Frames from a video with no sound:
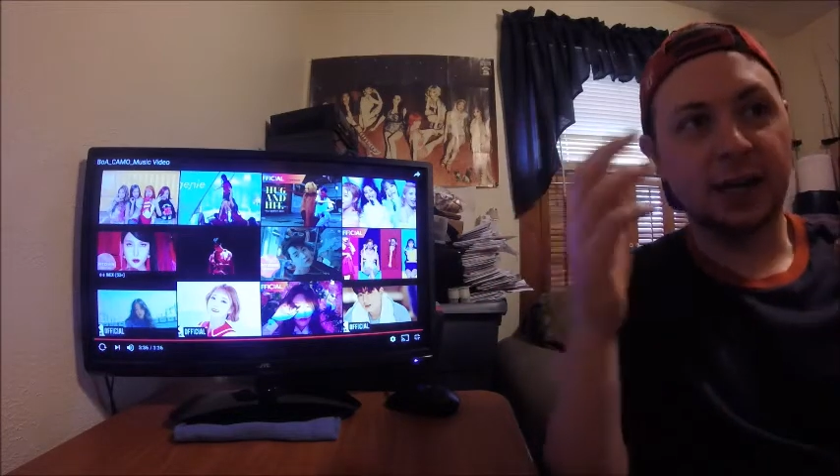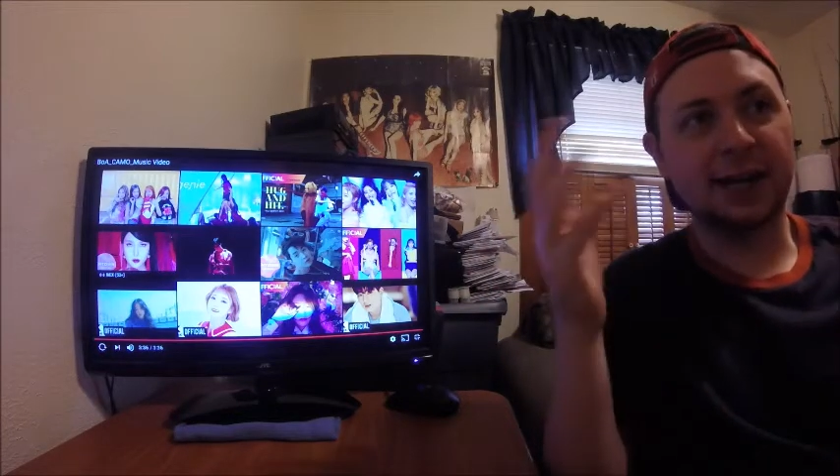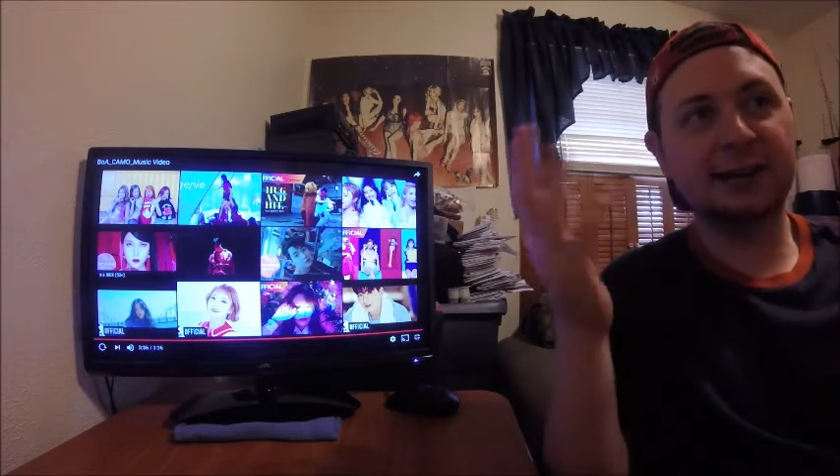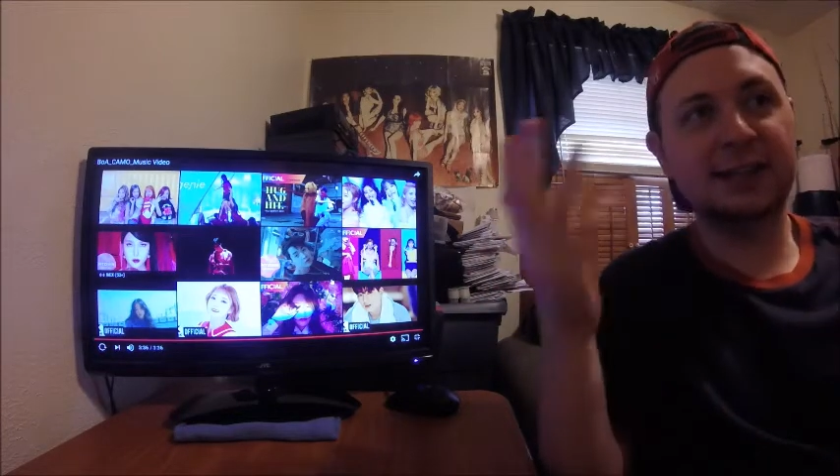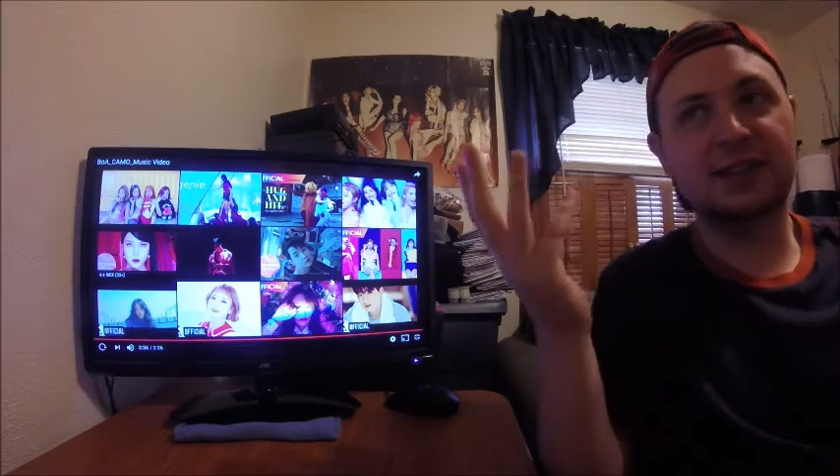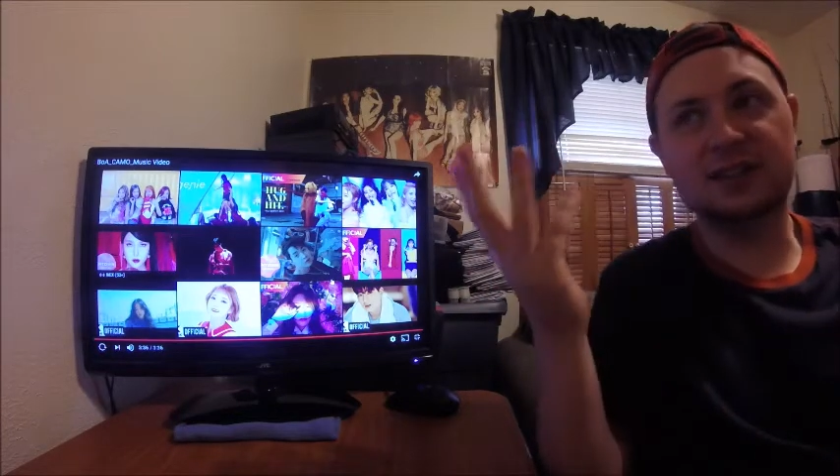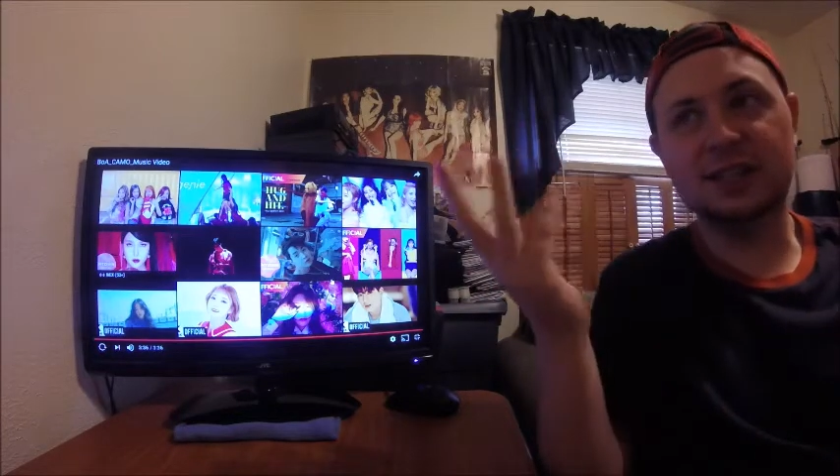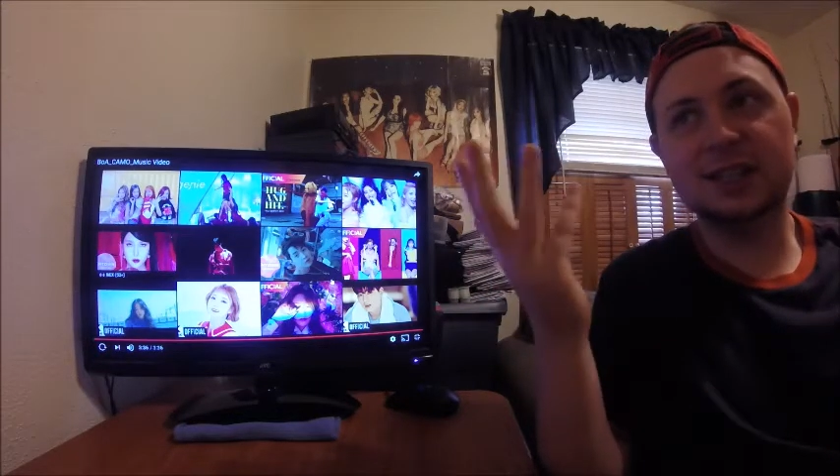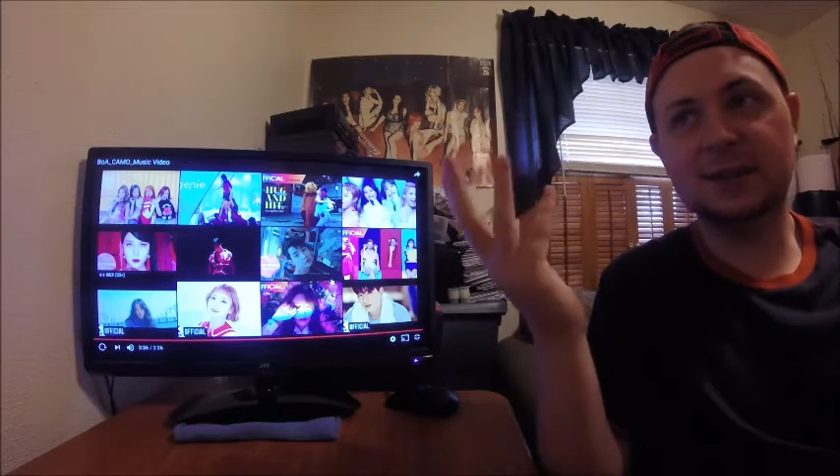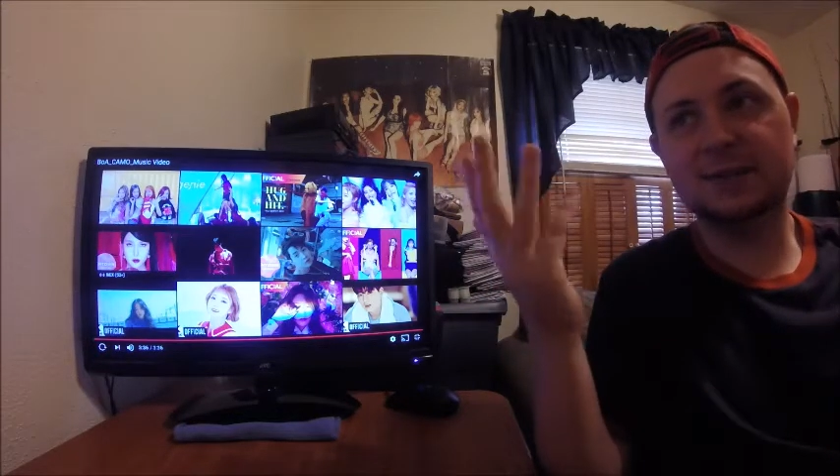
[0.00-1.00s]
L E
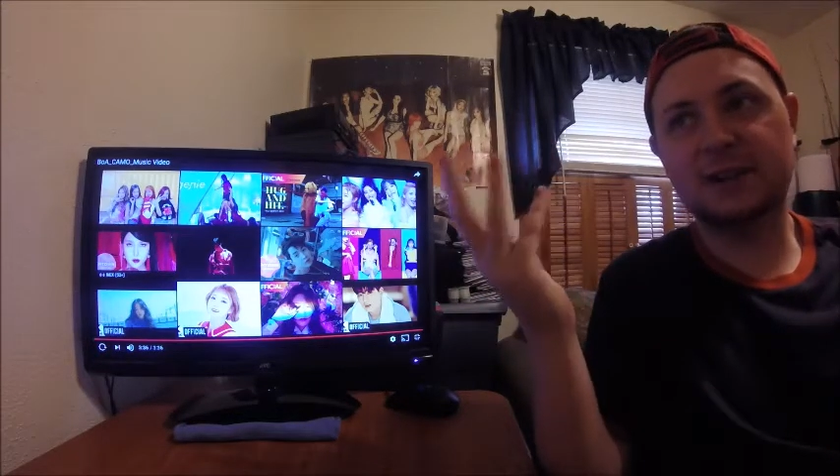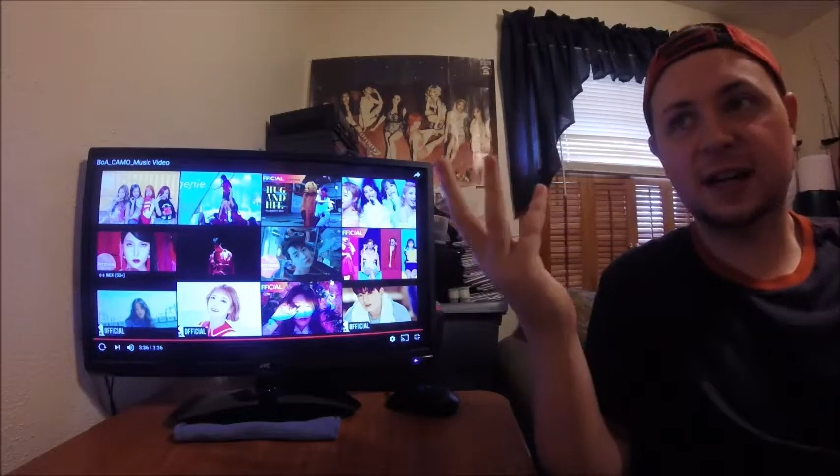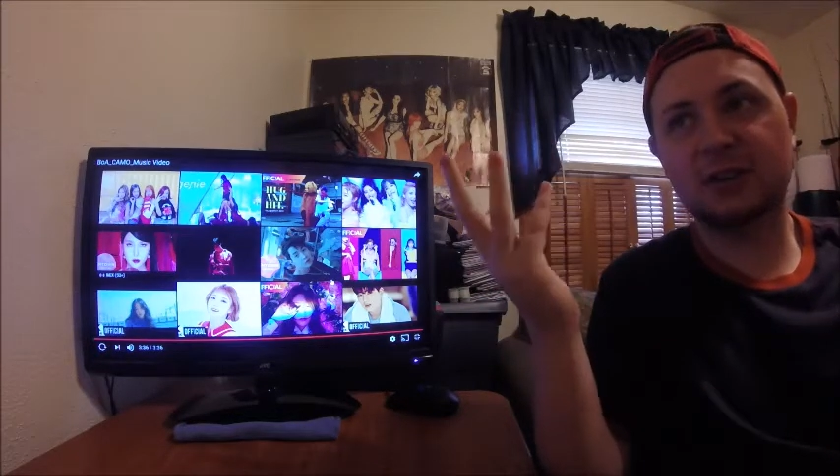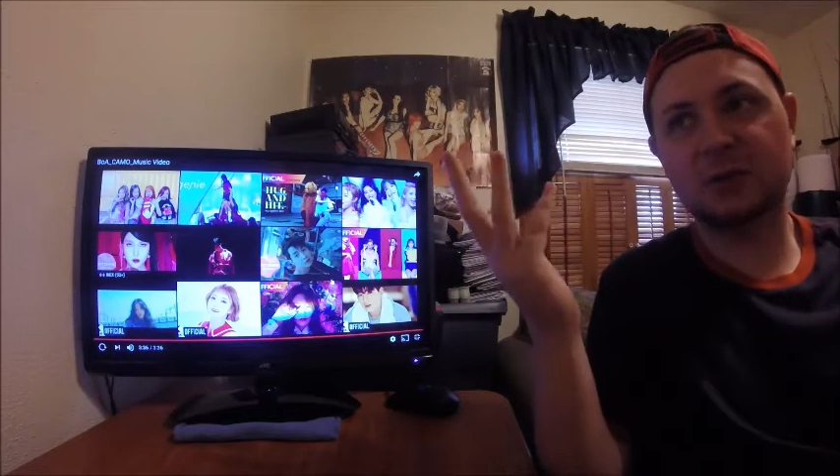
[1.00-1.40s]
D effects,